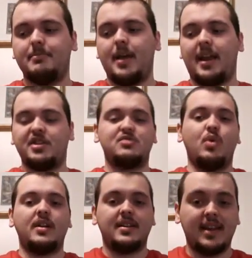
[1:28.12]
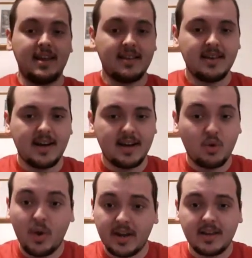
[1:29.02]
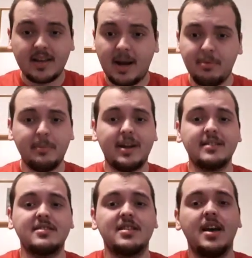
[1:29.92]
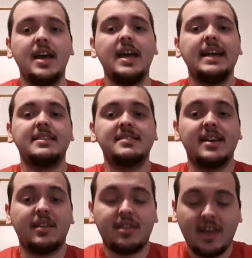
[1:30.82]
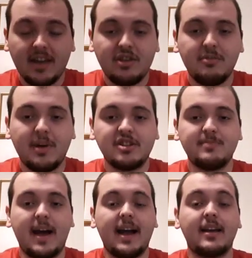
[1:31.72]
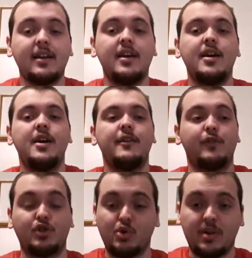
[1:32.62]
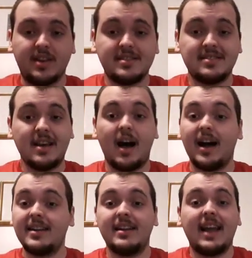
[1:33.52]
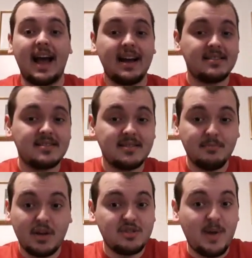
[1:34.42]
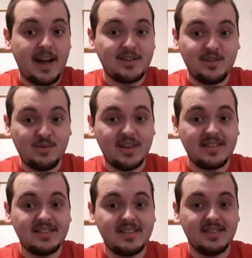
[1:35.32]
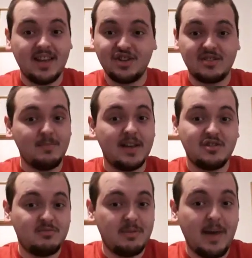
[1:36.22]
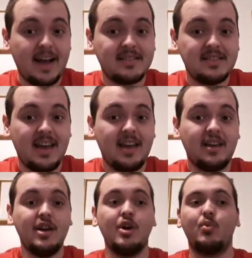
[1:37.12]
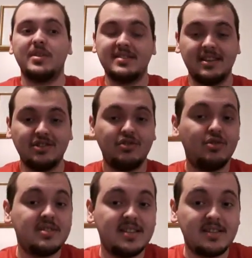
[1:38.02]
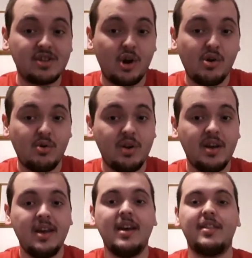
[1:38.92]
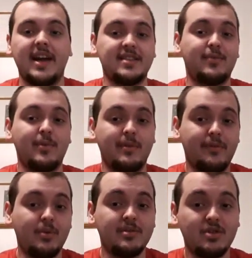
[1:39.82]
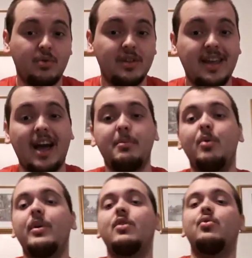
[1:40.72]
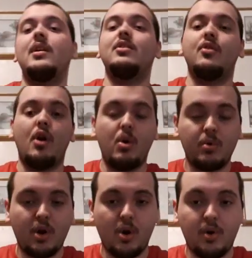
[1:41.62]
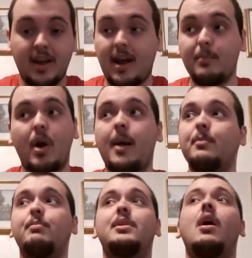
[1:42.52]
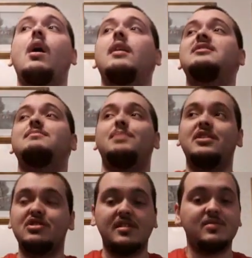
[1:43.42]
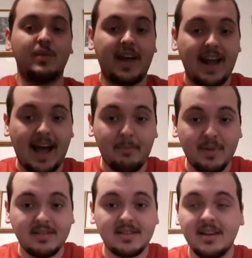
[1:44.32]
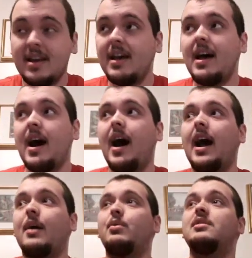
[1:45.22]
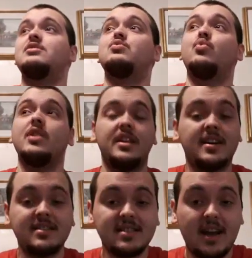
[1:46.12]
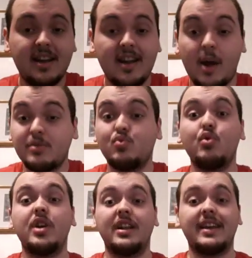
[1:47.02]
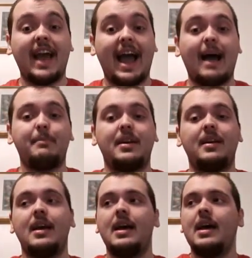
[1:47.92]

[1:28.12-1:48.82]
And I just wanted to take a quick couple minutes to say thank you, Munchpak, for doing this. I didn't ask Munchpak to do this. They just messaged me back saying, we've seen you use this code. That's for reviewers only. How about we create your own code? And I'm beyond speechless when that happened. I was really excited. I was really happy.